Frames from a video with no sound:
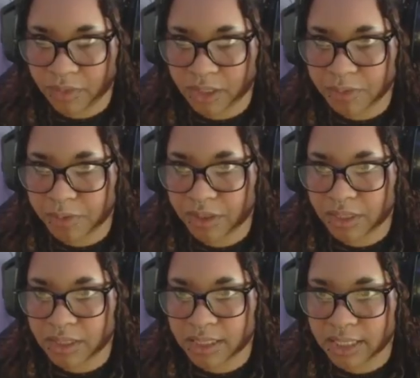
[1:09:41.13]
Let's put
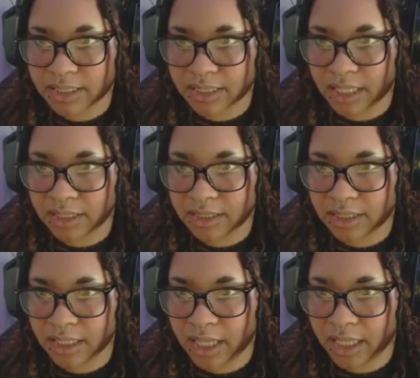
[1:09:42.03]
this like
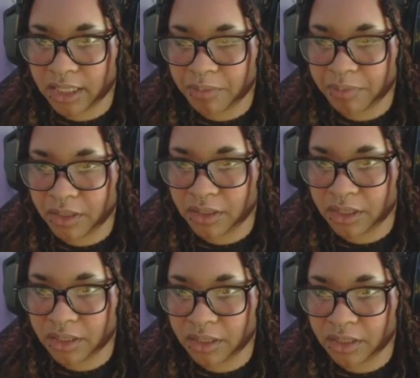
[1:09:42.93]
skeleton guy up in here.